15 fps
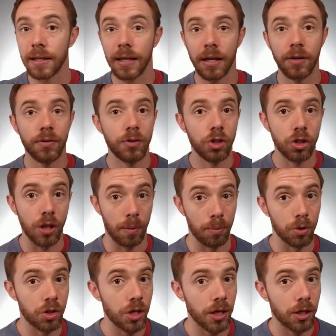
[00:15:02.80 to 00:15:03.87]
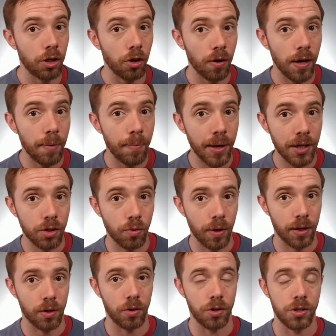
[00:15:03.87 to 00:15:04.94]
They got to double check your MX
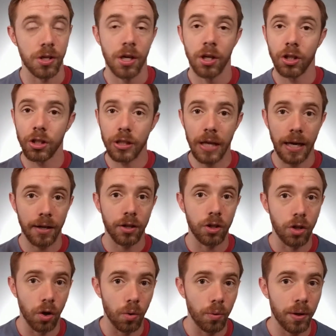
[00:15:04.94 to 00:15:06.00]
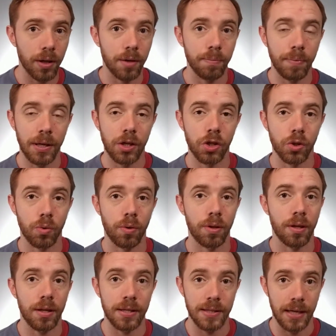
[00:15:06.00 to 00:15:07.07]
records. You got to go in and make sure
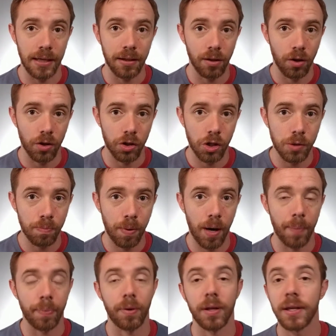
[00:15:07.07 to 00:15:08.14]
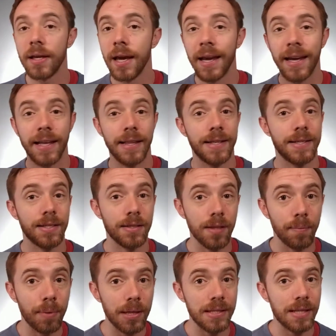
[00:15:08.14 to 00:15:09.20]
that the site launches properly, and then
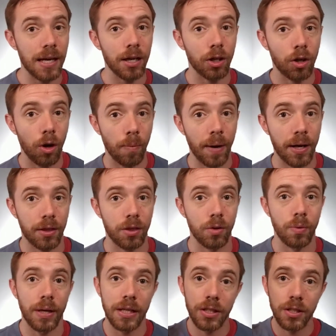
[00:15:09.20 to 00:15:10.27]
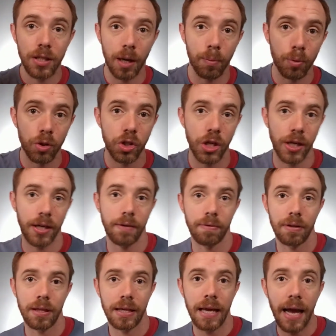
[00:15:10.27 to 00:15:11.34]
somebody's got to go back through and double check
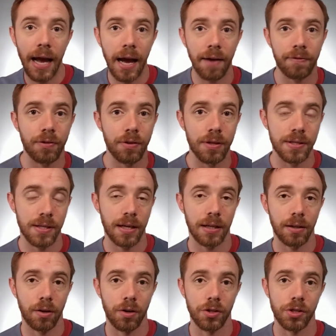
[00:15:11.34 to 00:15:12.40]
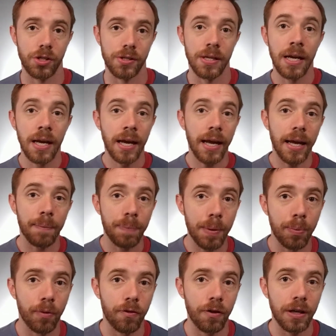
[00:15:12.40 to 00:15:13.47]
everything after the site launches. And
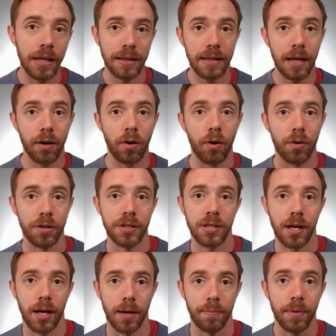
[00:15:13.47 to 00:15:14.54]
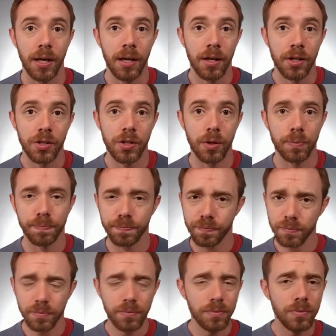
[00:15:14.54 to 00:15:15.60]
people forget that all the time. So
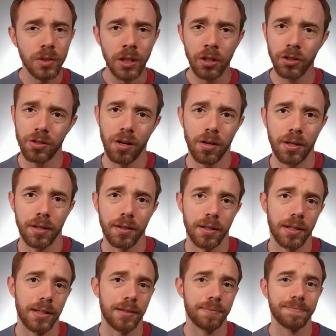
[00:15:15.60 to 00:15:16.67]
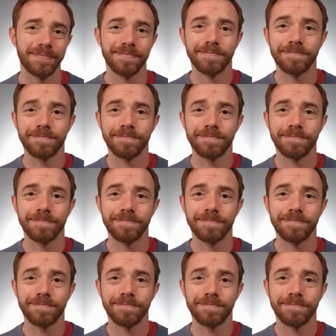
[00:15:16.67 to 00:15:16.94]
you're talking like